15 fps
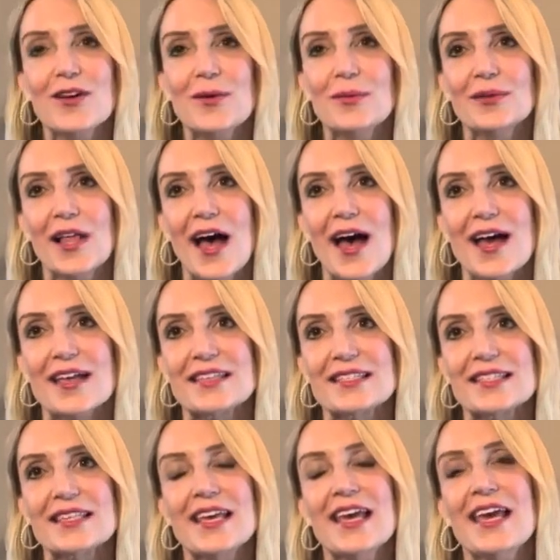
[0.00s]
a blast.
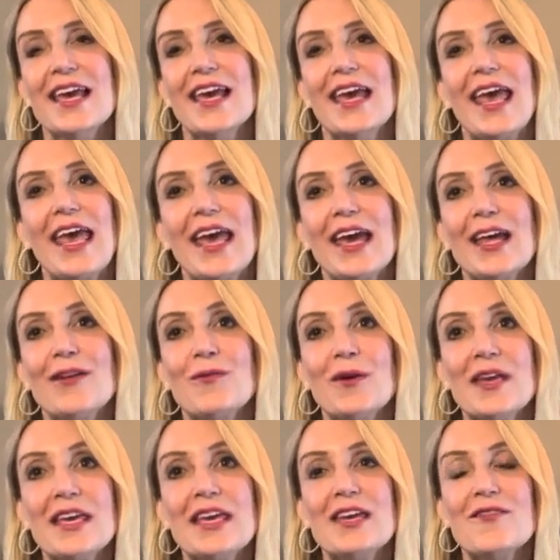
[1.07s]
And we
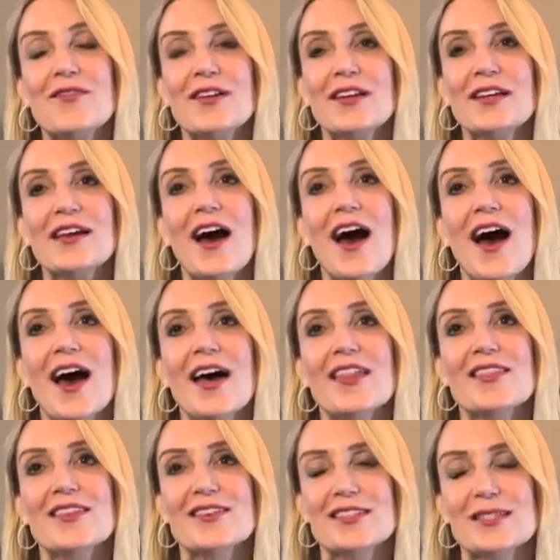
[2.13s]
even
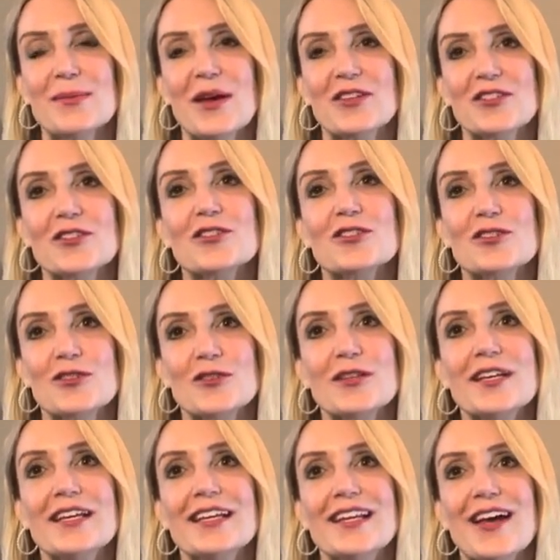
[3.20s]
got the special
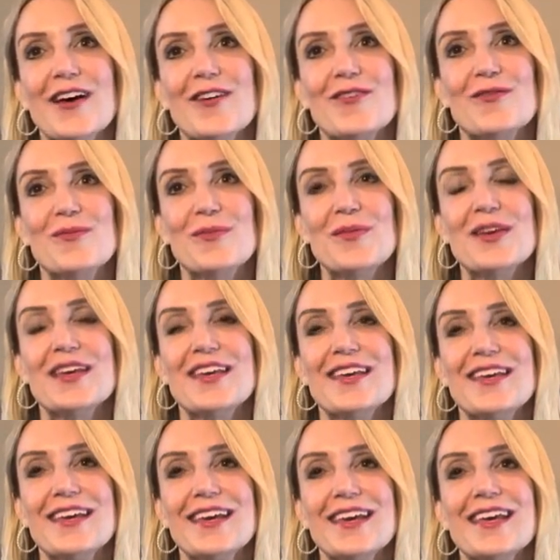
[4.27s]
treat of
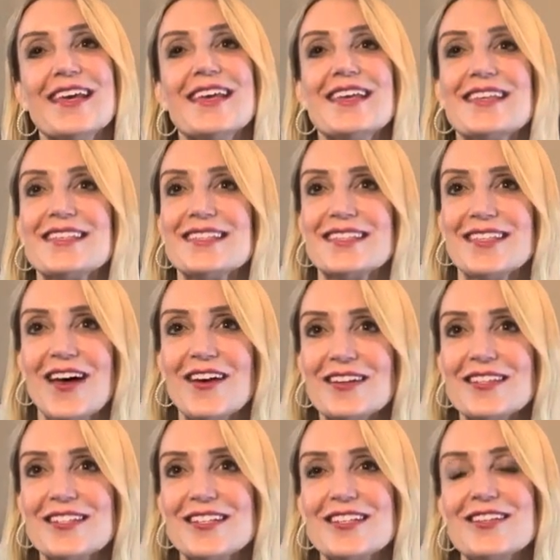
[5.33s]
being
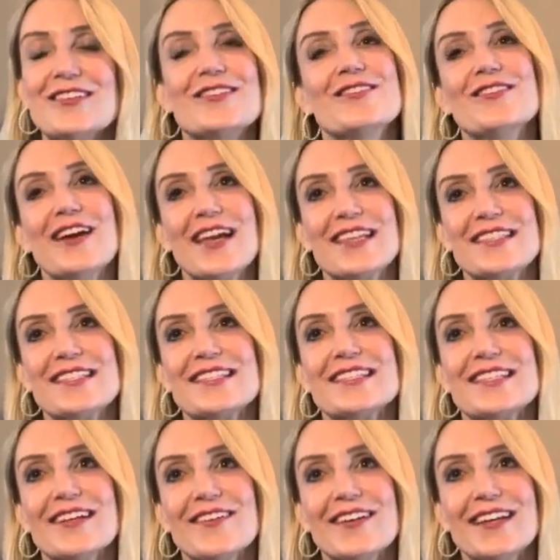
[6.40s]
sung to and
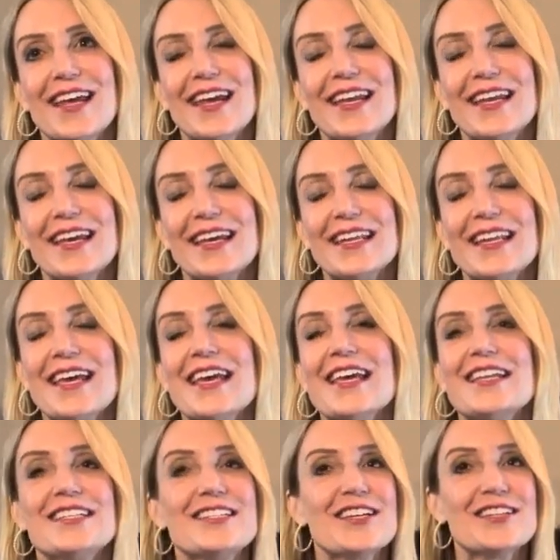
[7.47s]
serenaded.
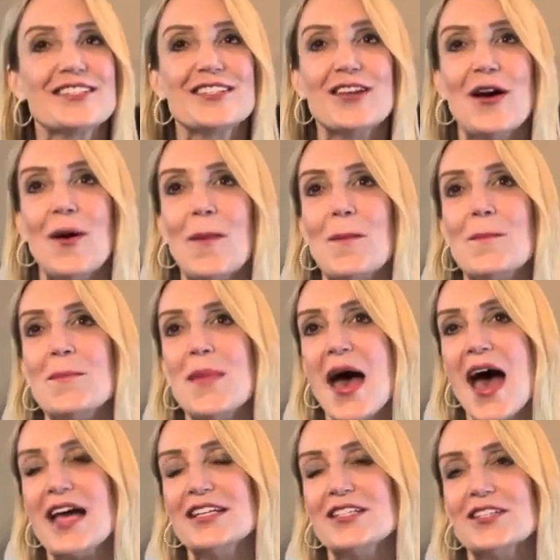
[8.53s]
Just a
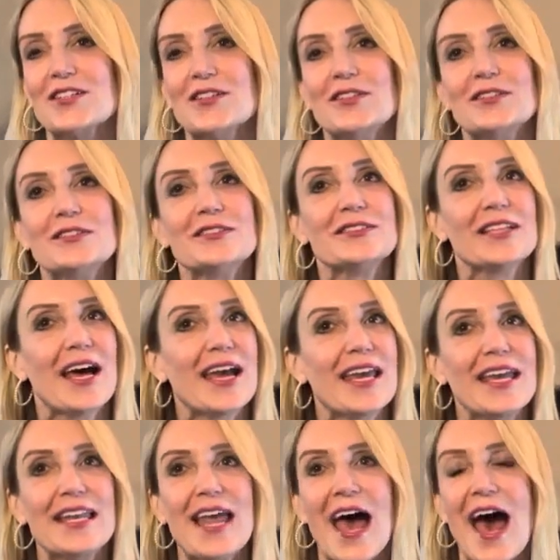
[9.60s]
magical
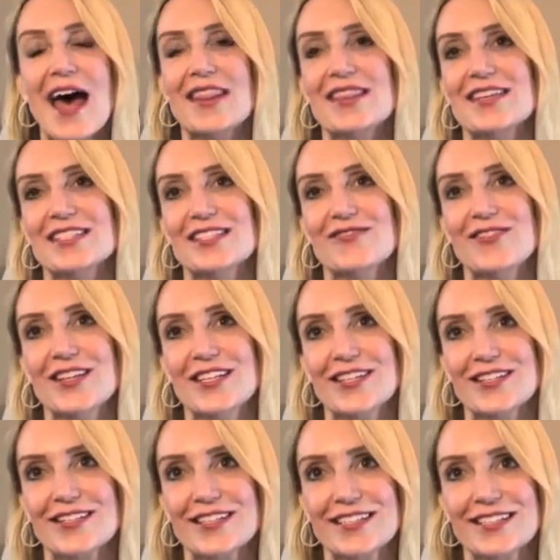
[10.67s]
night at this
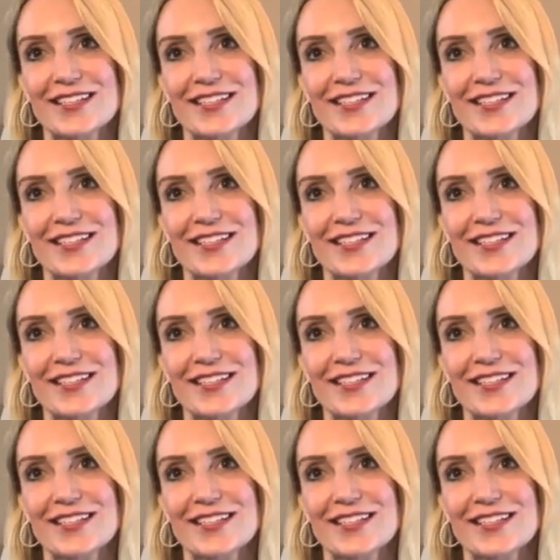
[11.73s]
vineyard.